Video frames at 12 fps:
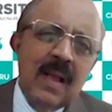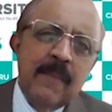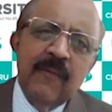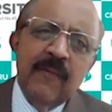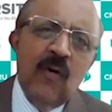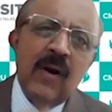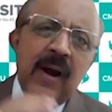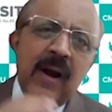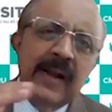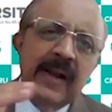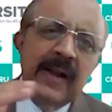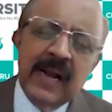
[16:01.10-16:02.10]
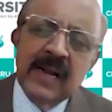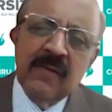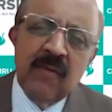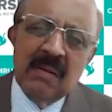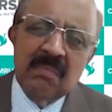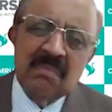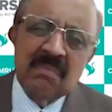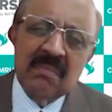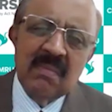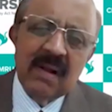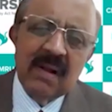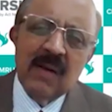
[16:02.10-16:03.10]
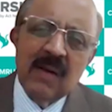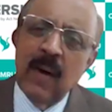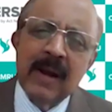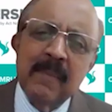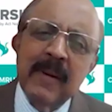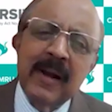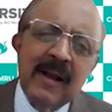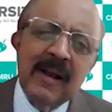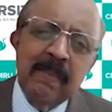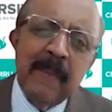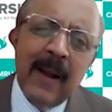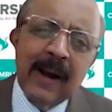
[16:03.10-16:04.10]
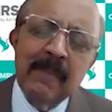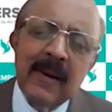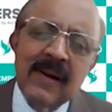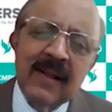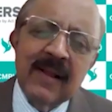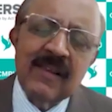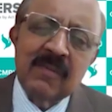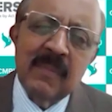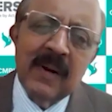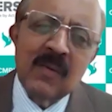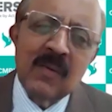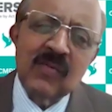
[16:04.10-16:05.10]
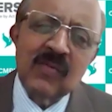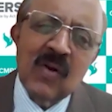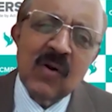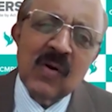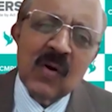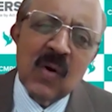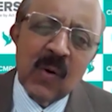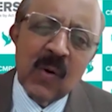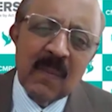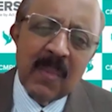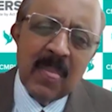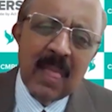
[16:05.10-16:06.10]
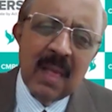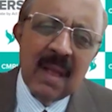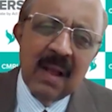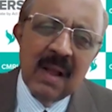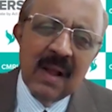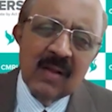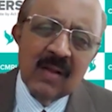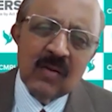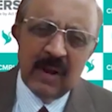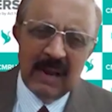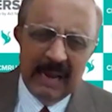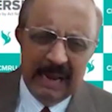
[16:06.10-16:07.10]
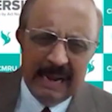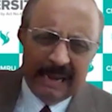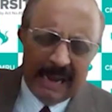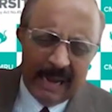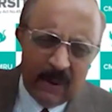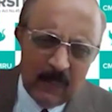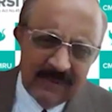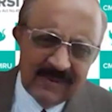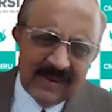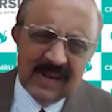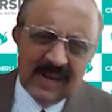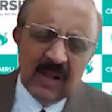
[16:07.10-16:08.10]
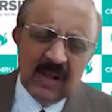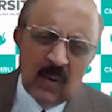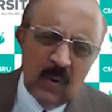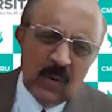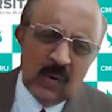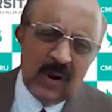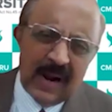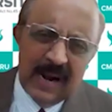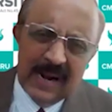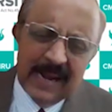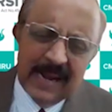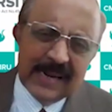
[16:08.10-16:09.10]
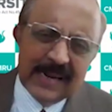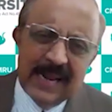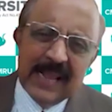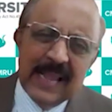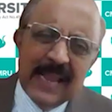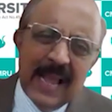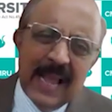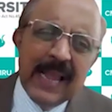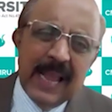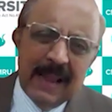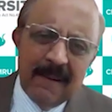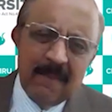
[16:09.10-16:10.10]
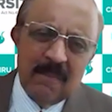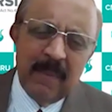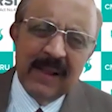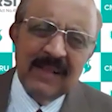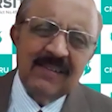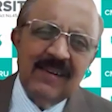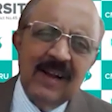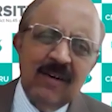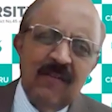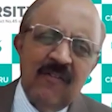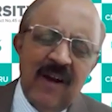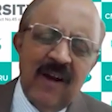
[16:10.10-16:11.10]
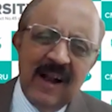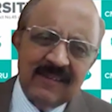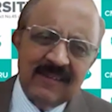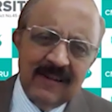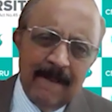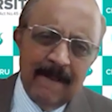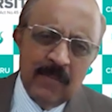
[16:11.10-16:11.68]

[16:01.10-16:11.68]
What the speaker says: Before 1991, Environment Impact Assessment was not known. So it requested the court to conduct an EIA by the state of France.